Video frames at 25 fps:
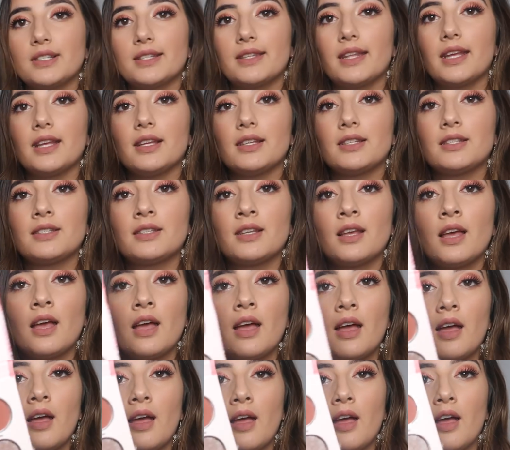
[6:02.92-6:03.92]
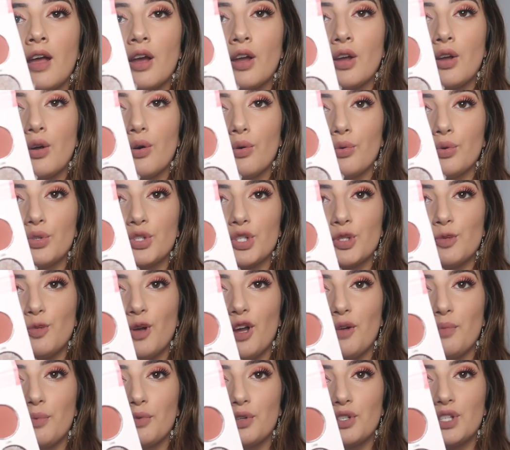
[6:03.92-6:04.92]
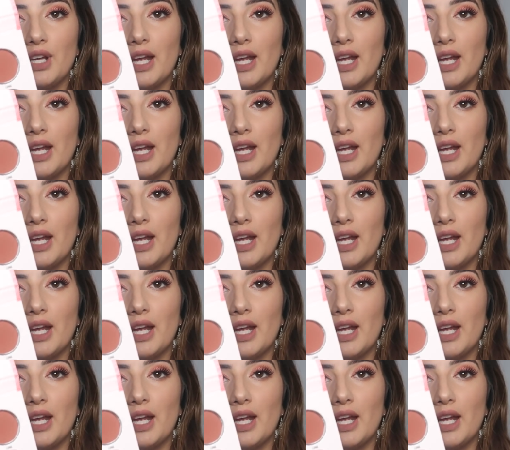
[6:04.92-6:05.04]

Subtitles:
is this gorgeous purple